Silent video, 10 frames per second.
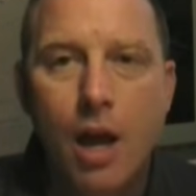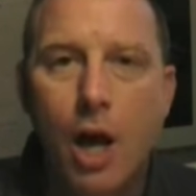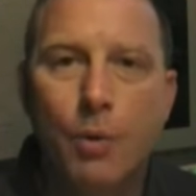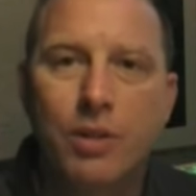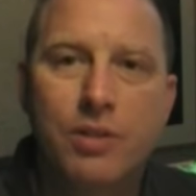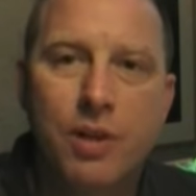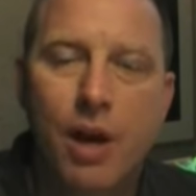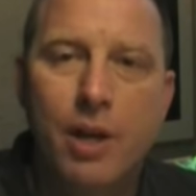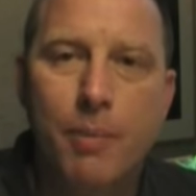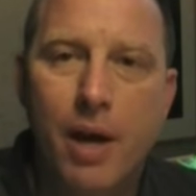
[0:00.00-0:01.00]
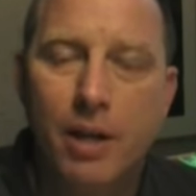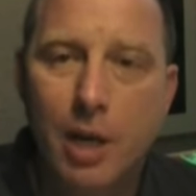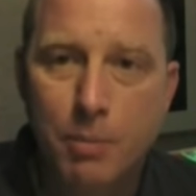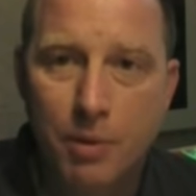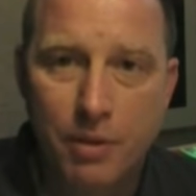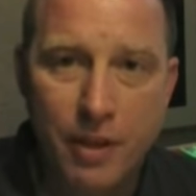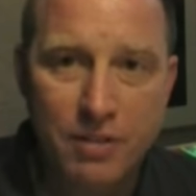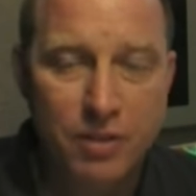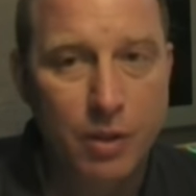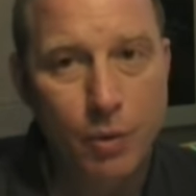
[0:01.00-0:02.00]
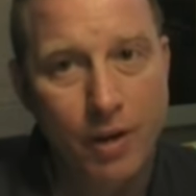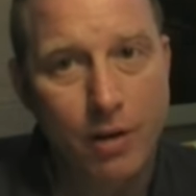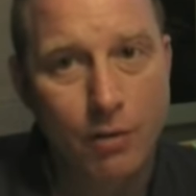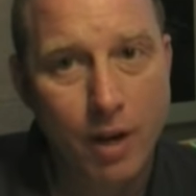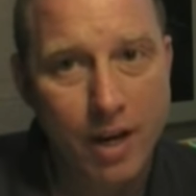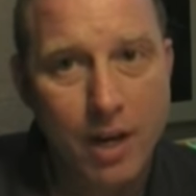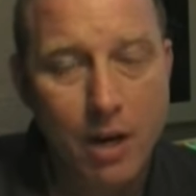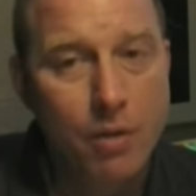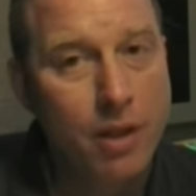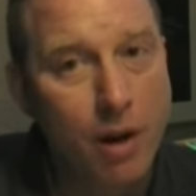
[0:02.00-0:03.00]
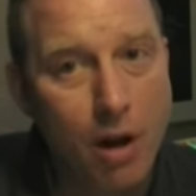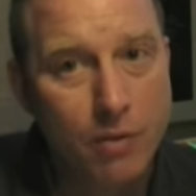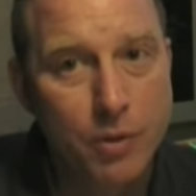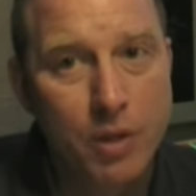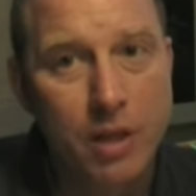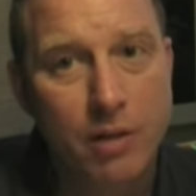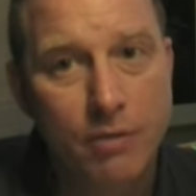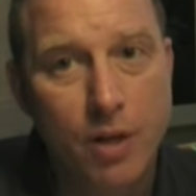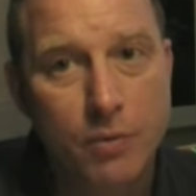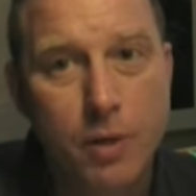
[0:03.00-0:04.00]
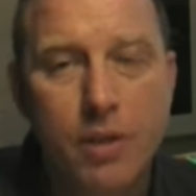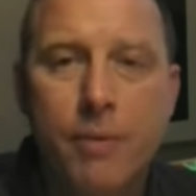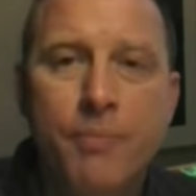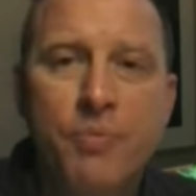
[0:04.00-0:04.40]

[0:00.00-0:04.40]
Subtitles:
I wanted to talk about a couple of things that are going on right now that all of you can get involved with,